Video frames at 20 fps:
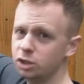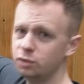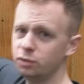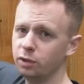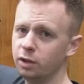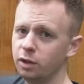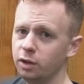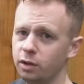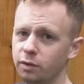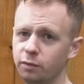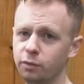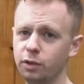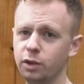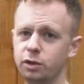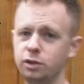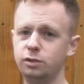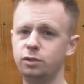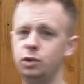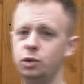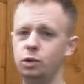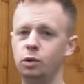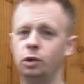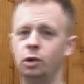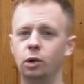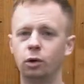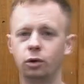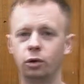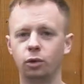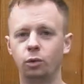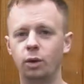just for, the, for those of you who
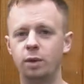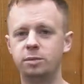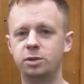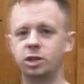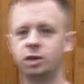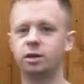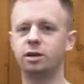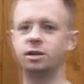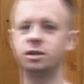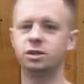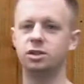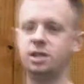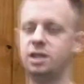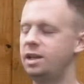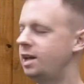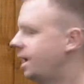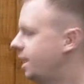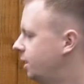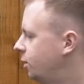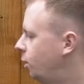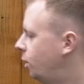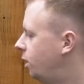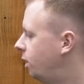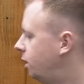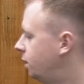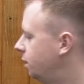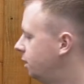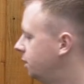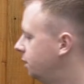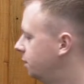look on the website and see the
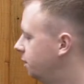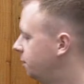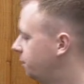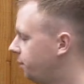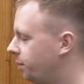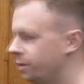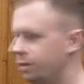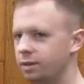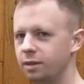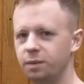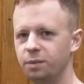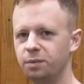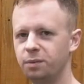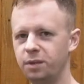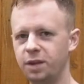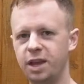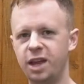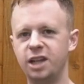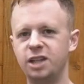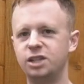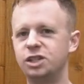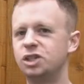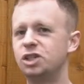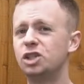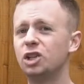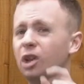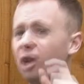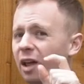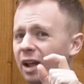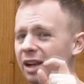AOR, it's
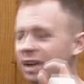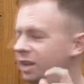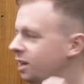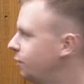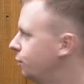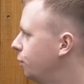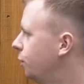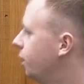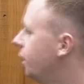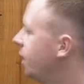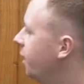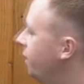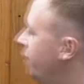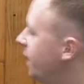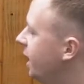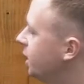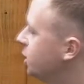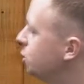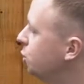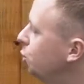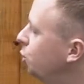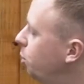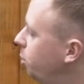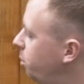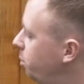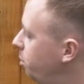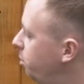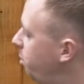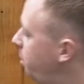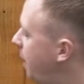slightly different. The actual
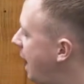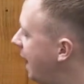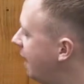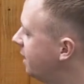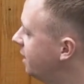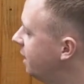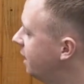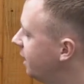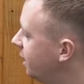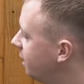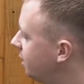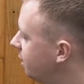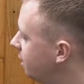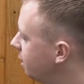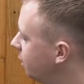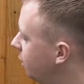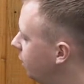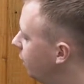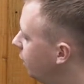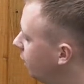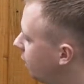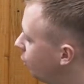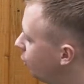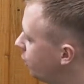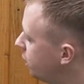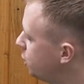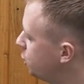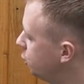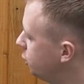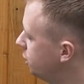patterning, the
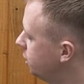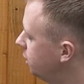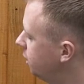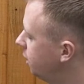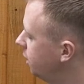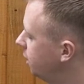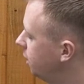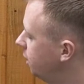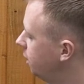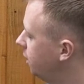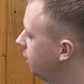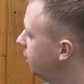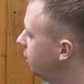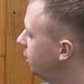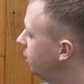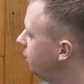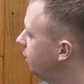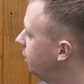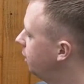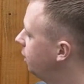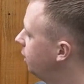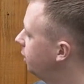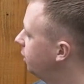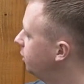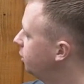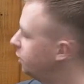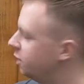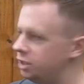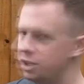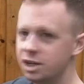coloration,
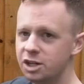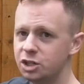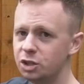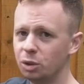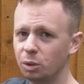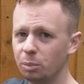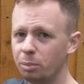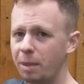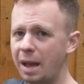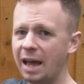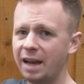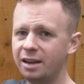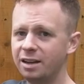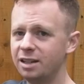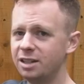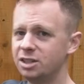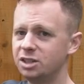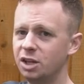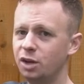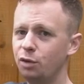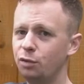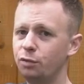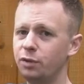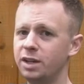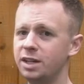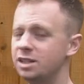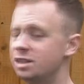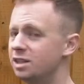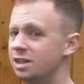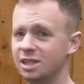uh, the digital pattern itself
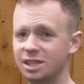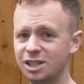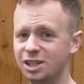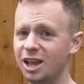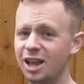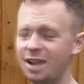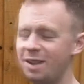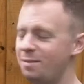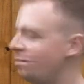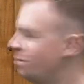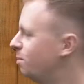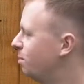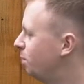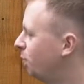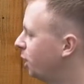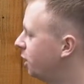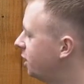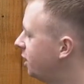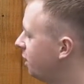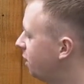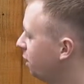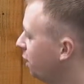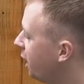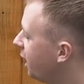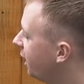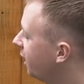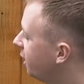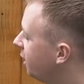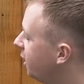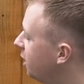is the same bloody
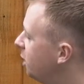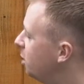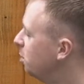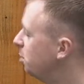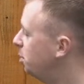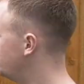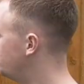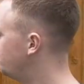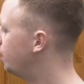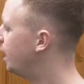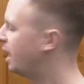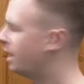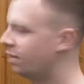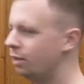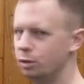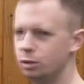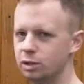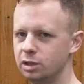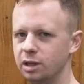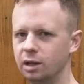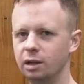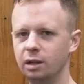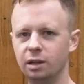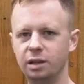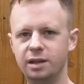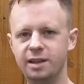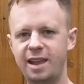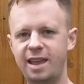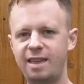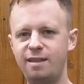thing but you get those
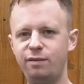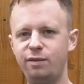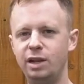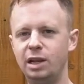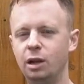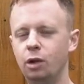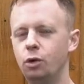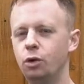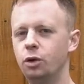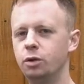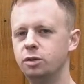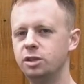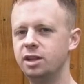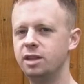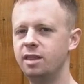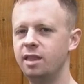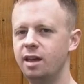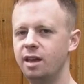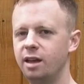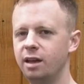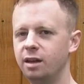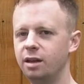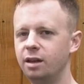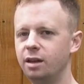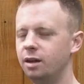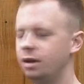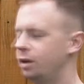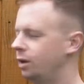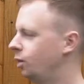little navy logos in there